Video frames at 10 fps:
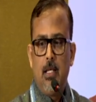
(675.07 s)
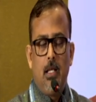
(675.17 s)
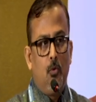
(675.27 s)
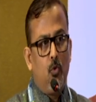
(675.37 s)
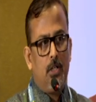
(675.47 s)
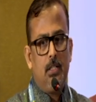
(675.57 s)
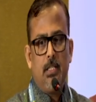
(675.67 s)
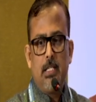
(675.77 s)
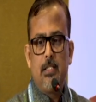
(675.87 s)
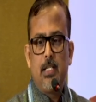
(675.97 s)
What are the
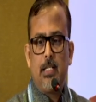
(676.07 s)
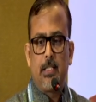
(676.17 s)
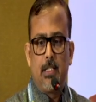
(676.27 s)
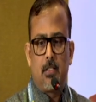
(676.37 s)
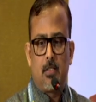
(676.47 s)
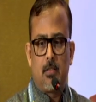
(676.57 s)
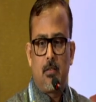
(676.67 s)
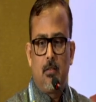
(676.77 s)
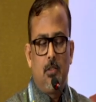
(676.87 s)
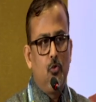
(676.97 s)
injectates?
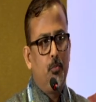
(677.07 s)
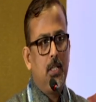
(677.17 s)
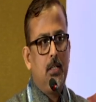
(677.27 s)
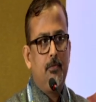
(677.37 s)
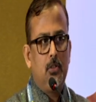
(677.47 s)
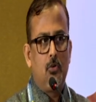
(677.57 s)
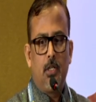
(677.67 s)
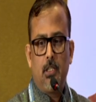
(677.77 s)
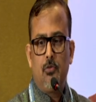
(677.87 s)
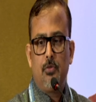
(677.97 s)
You begin with
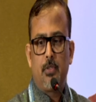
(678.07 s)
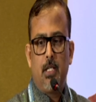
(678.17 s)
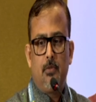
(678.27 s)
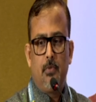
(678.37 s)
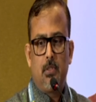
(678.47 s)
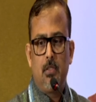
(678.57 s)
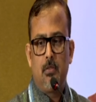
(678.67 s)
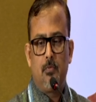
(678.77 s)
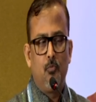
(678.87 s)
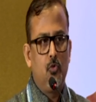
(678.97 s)
corticosteroids, which
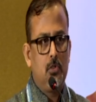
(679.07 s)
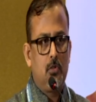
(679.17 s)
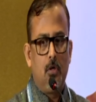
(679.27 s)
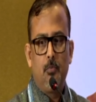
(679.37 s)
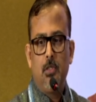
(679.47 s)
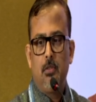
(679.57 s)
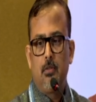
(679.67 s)
is most common,